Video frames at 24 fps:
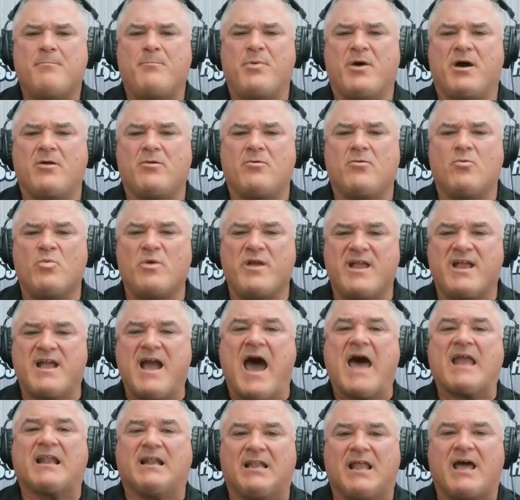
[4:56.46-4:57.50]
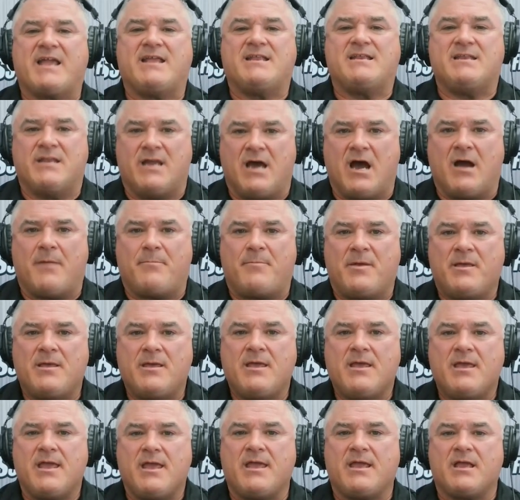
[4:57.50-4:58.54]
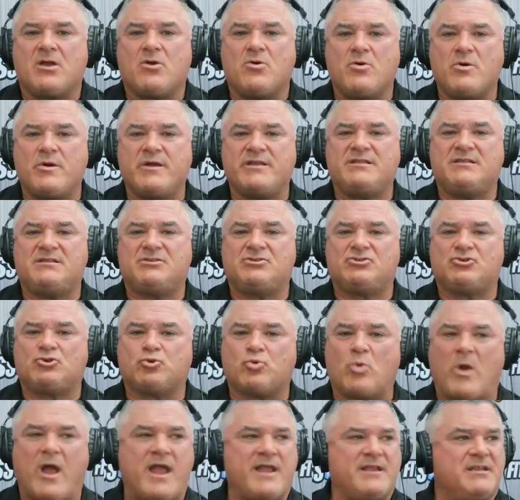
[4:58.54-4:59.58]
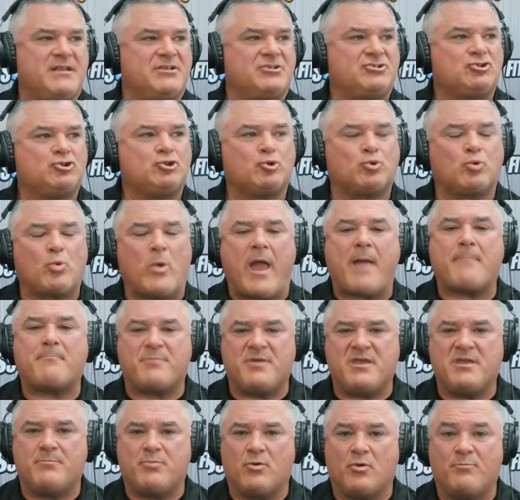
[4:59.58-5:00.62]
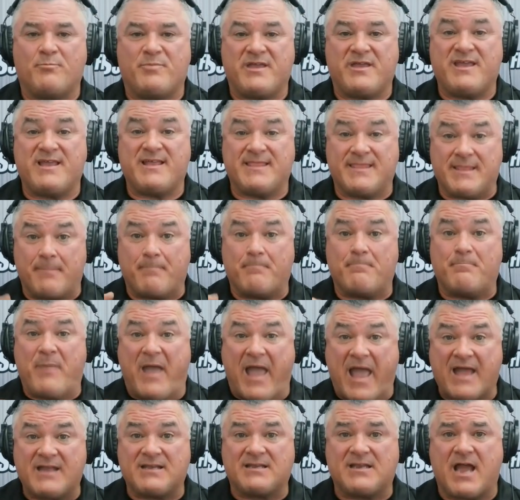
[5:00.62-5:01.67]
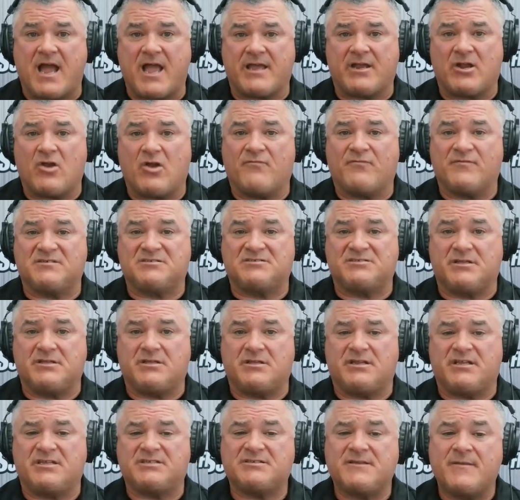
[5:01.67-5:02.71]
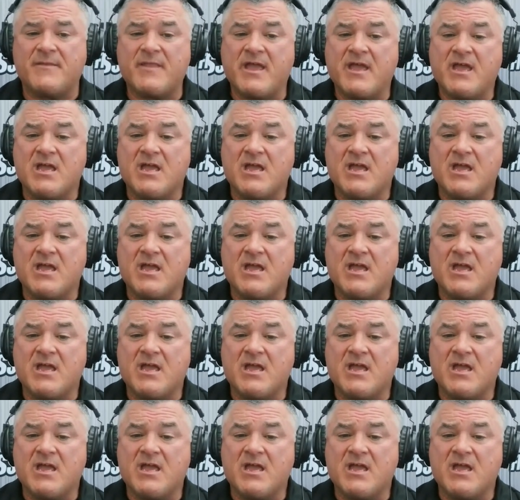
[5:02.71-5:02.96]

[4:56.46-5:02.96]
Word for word: But we got to lighten up and quit trying to trap people being the bad guy in our facilities.